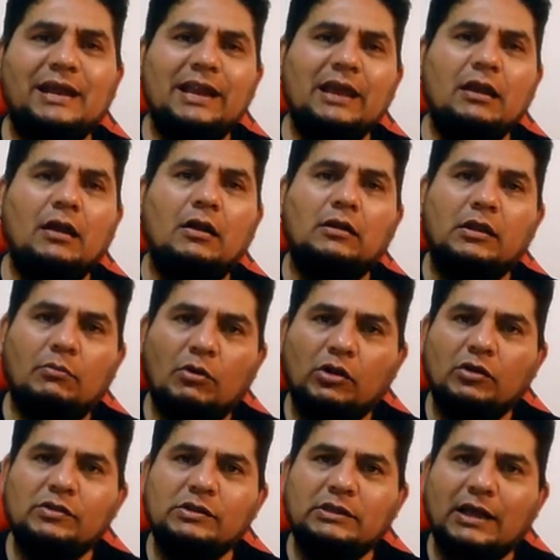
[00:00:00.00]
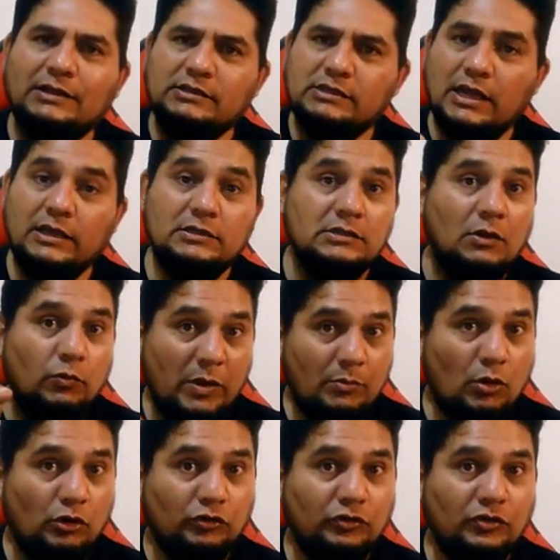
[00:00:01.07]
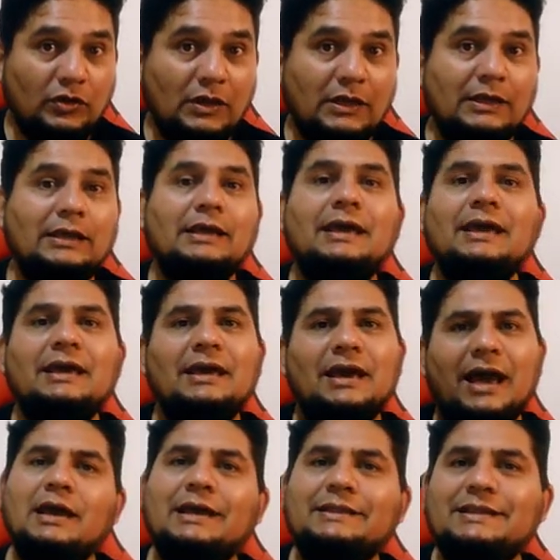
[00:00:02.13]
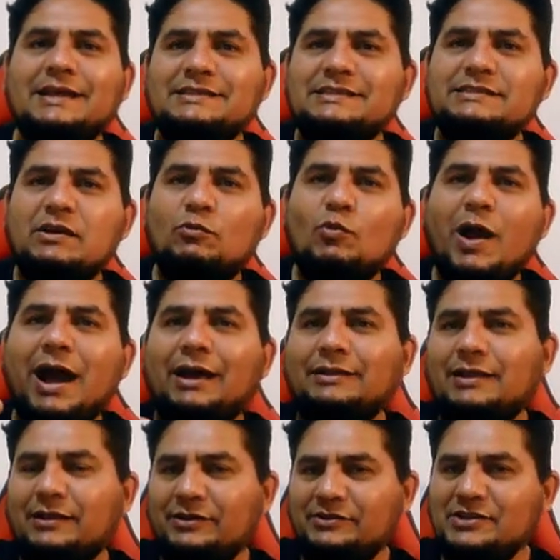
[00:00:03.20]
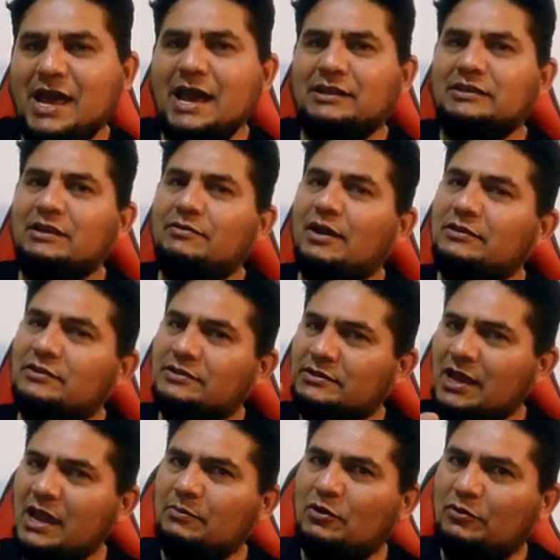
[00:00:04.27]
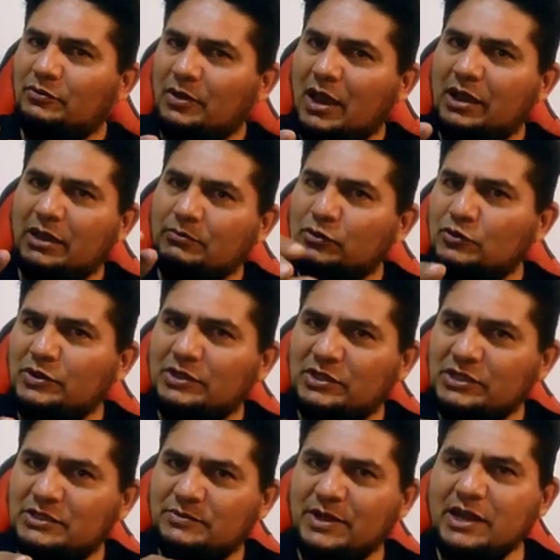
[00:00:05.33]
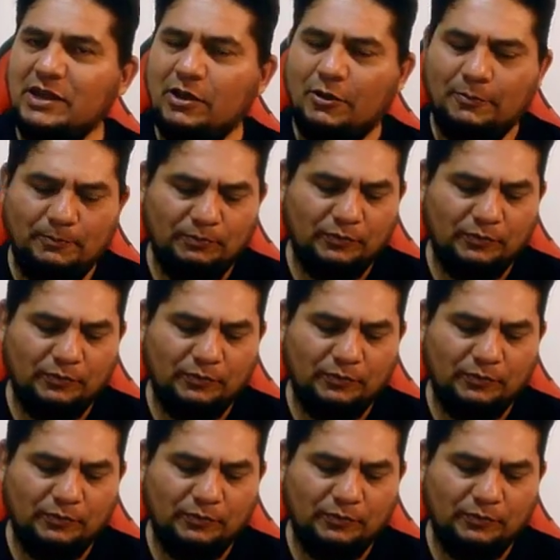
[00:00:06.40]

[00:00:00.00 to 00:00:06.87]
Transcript: click on the button that says Winbox. That is the one that is active at the time of I am doing this video.